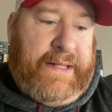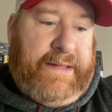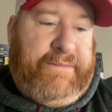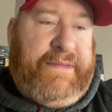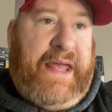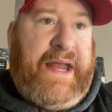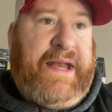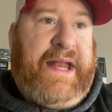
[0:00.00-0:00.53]

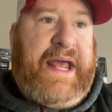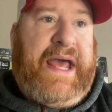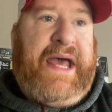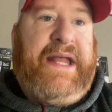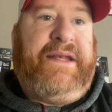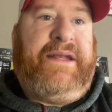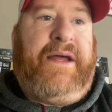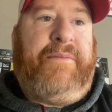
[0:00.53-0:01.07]
Then
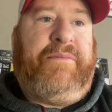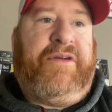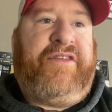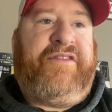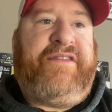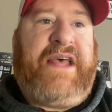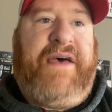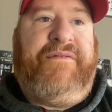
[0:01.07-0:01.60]
at number
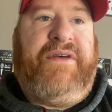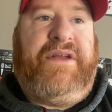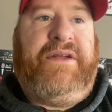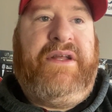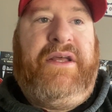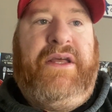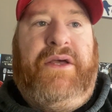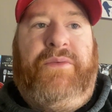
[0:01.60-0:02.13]

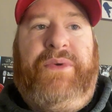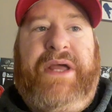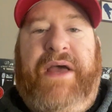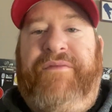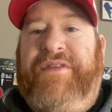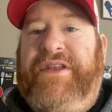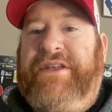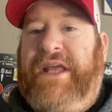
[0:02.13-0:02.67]
7, we
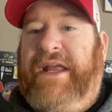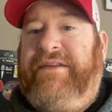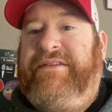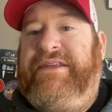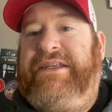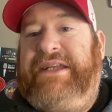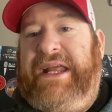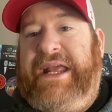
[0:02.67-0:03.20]
have the
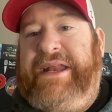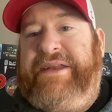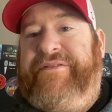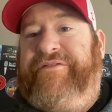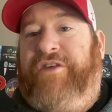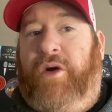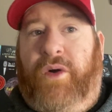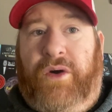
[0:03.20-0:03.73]

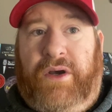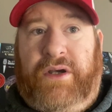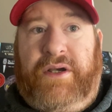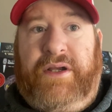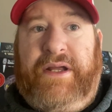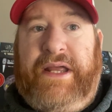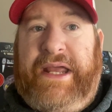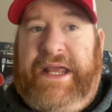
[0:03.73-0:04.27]

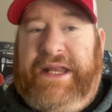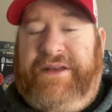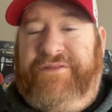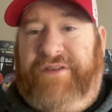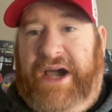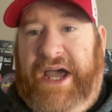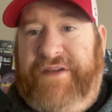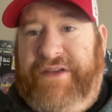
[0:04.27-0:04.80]

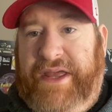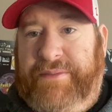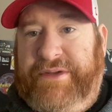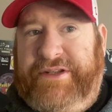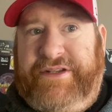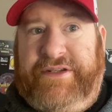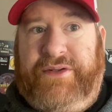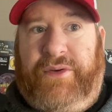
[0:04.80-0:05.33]
1984-85
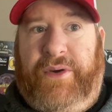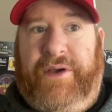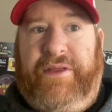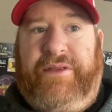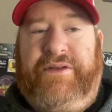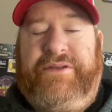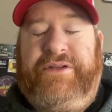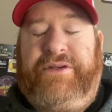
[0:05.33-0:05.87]
Edmonton
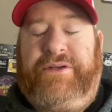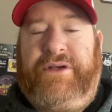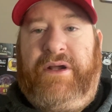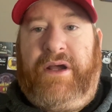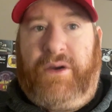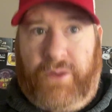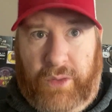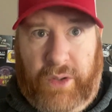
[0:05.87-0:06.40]

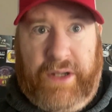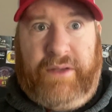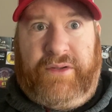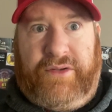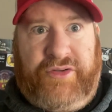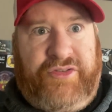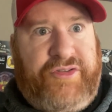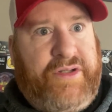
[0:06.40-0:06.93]

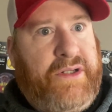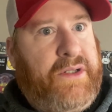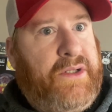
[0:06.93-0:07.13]
Oilers.